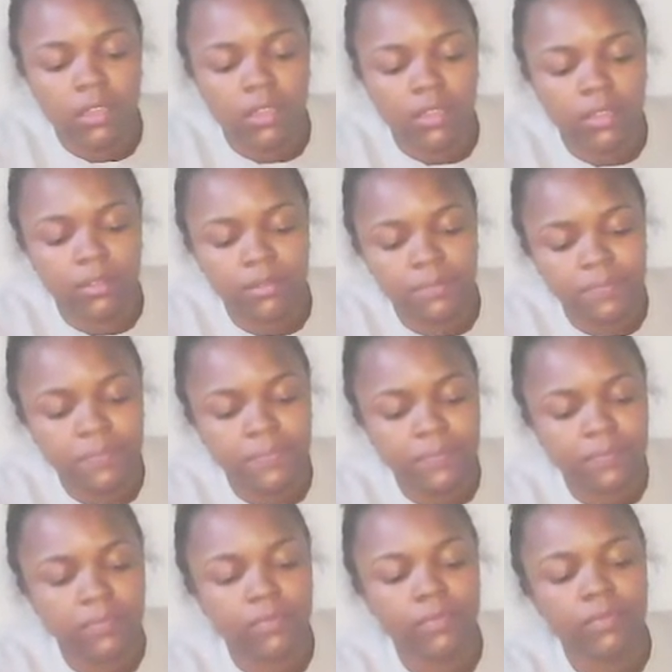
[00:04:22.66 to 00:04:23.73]

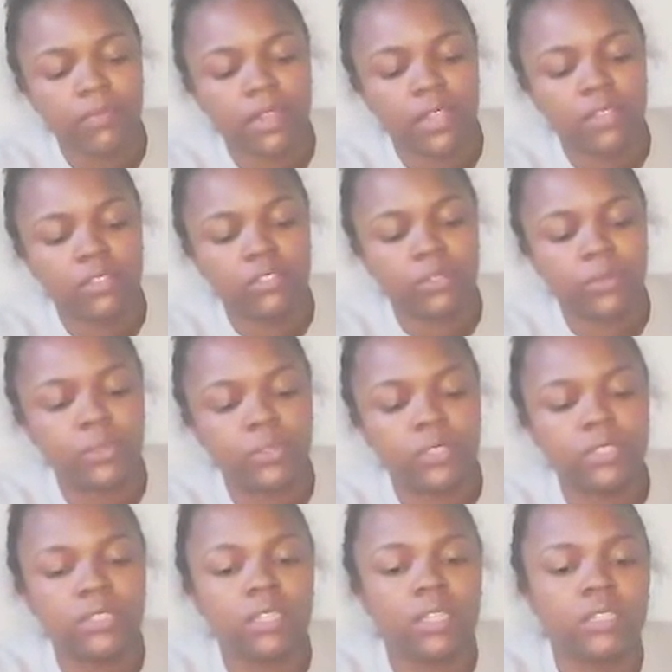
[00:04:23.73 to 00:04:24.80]
So we're
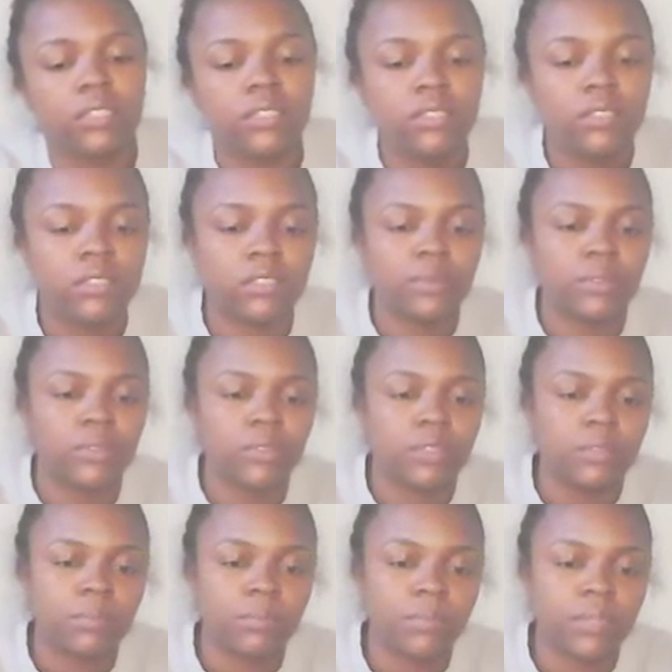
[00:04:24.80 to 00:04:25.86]
going to take this and we're going
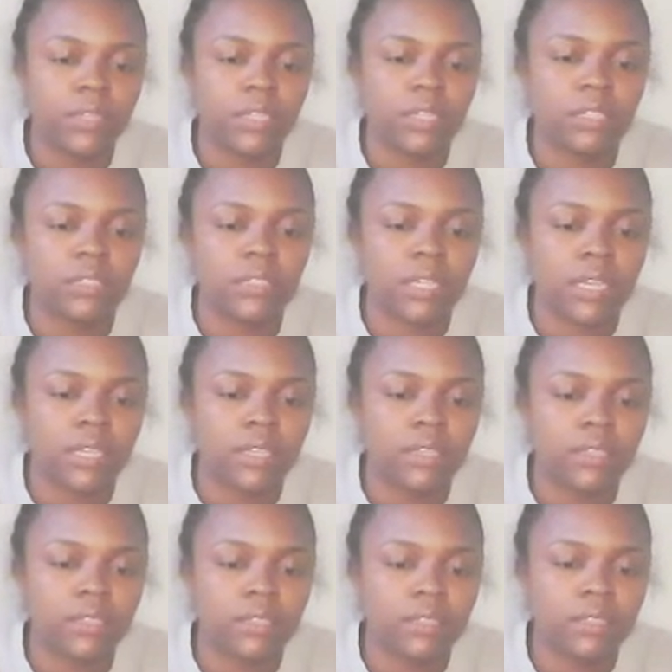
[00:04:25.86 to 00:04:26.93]
to put it
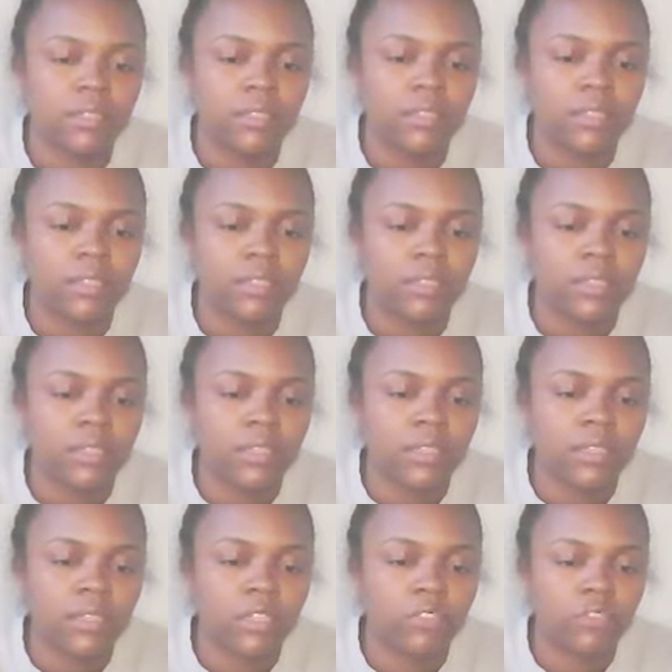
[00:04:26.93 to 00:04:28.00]
inside
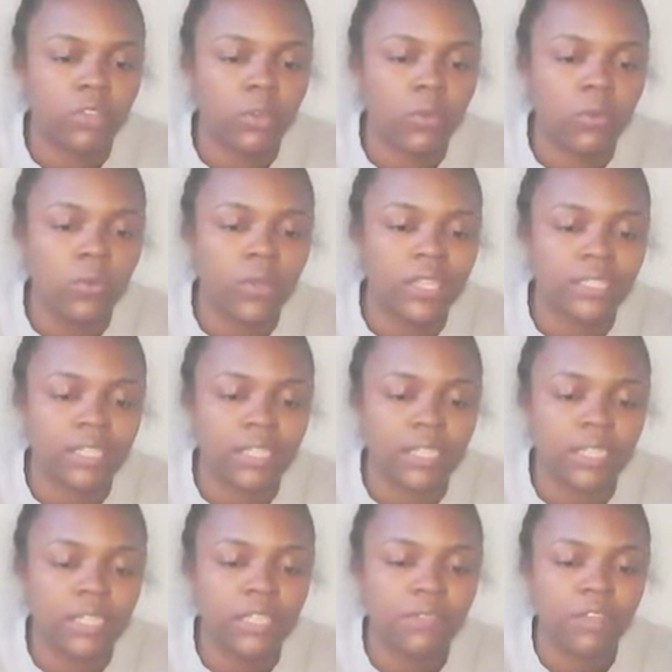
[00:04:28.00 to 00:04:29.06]
of the hole that's at
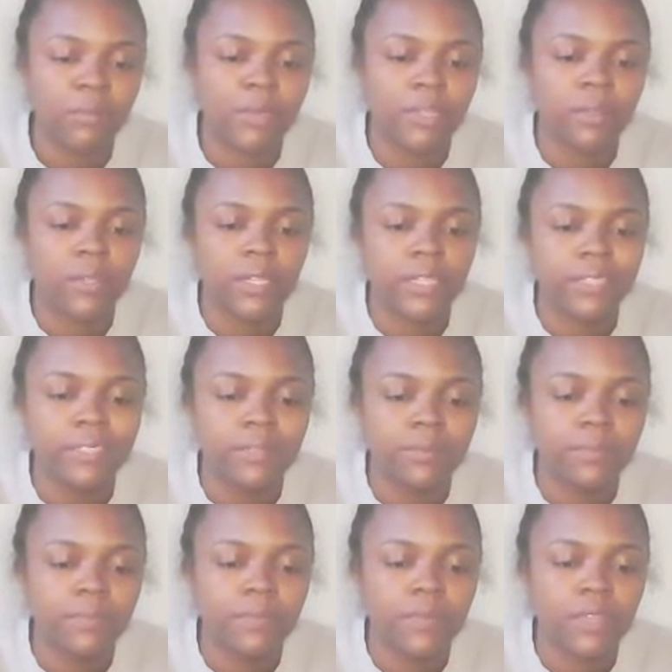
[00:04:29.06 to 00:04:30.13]
the end of our barrel clasp,
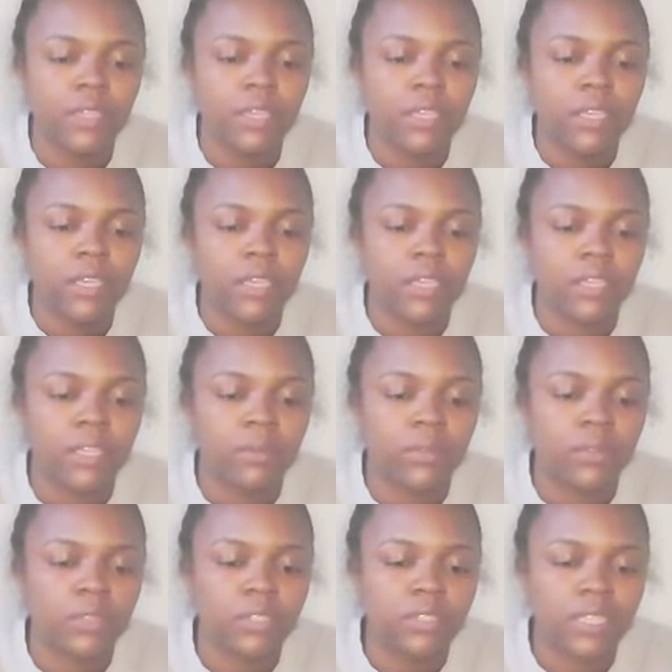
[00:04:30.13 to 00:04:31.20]
and then we're
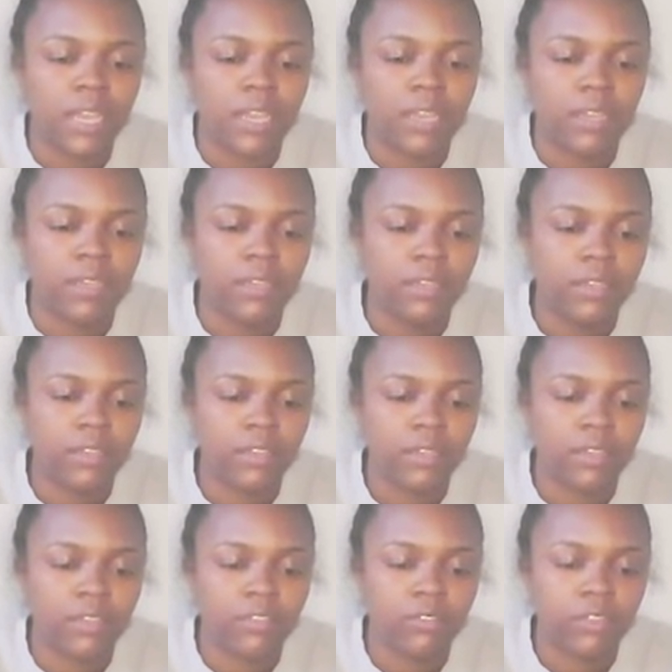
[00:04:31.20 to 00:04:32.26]
going to tie
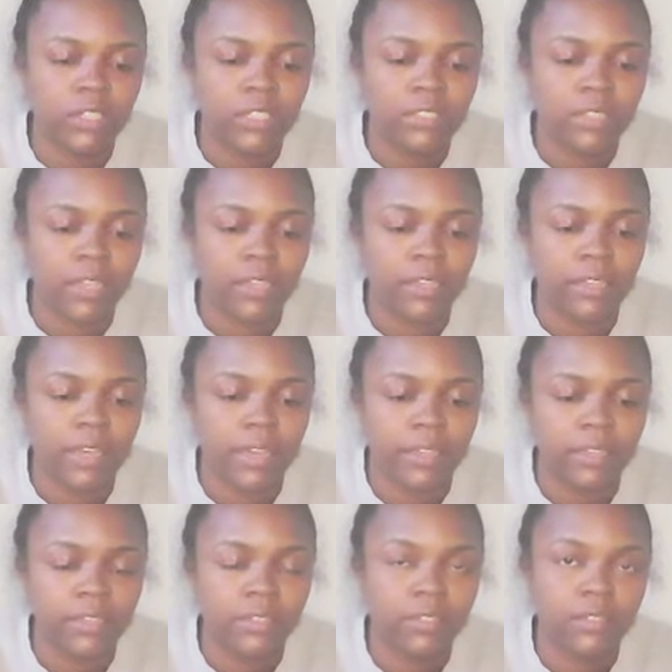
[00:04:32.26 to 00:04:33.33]
a really tight
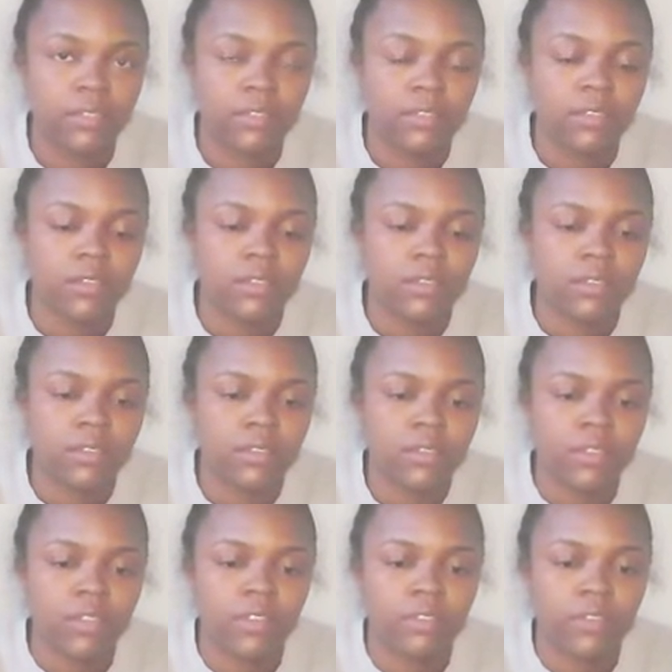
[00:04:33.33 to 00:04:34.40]
knot
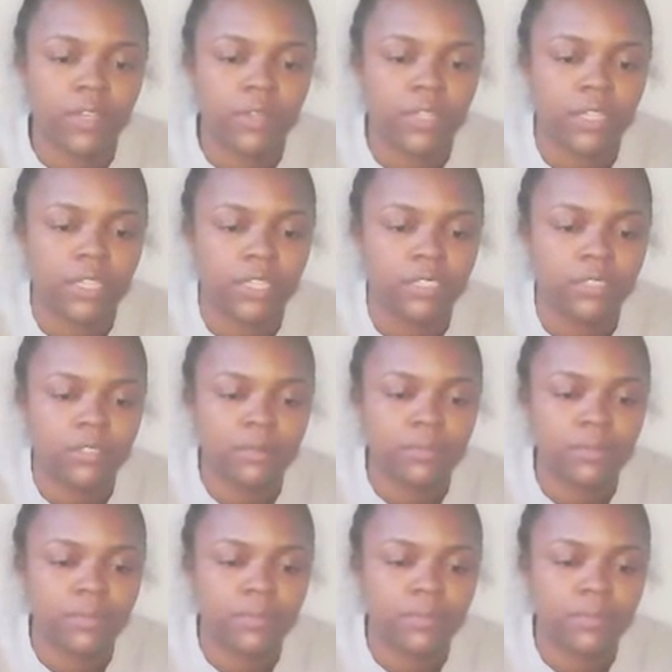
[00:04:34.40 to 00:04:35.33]
around the clasp.